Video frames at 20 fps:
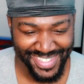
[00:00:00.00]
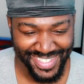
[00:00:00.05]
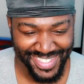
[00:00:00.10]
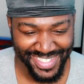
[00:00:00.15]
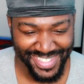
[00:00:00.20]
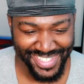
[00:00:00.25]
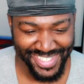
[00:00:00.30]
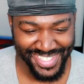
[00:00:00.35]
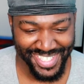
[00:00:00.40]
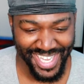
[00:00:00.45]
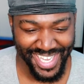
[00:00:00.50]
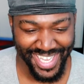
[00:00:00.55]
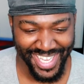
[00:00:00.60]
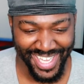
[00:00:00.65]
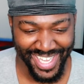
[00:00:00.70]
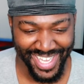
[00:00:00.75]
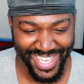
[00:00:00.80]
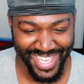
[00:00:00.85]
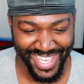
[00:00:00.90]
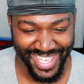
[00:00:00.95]

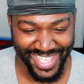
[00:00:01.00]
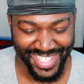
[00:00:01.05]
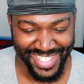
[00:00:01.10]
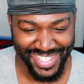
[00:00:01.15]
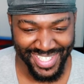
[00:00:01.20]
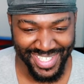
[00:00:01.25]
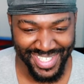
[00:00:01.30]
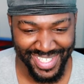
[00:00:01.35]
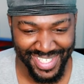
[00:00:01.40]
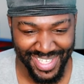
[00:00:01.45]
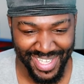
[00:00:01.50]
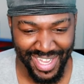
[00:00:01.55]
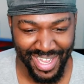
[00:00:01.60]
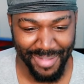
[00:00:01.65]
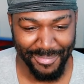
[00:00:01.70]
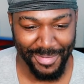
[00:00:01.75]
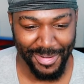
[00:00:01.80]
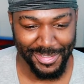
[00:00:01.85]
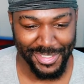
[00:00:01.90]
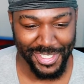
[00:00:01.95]
Shit.
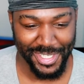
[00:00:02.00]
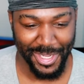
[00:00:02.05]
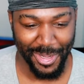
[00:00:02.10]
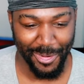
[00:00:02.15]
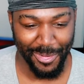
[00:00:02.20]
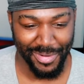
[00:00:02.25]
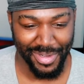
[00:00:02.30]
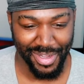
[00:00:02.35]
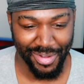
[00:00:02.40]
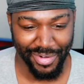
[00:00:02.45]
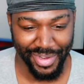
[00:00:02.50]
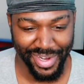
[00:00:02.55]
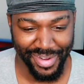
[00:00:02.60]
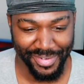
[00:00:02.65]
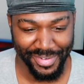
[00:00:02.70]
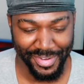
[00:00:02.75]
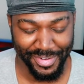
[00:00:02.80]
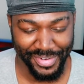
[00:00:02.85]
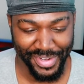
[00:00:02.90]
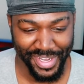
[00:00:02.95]
Come on, Tacoa,
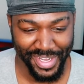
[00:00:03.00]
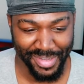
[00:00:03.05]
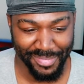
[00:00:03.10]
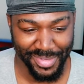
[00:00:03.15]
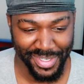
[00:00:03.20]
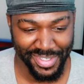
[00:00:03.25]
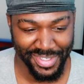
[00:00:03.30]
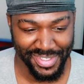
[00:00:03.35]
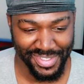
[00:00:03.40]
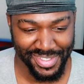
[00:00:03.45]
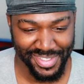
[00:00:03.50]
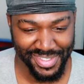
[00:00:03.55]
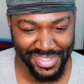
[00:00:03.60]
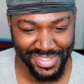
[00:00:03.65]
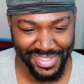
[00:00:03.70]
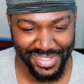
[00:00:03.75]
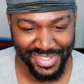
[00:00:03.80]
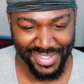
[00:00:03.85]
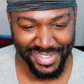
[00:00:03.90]
whatever your name is.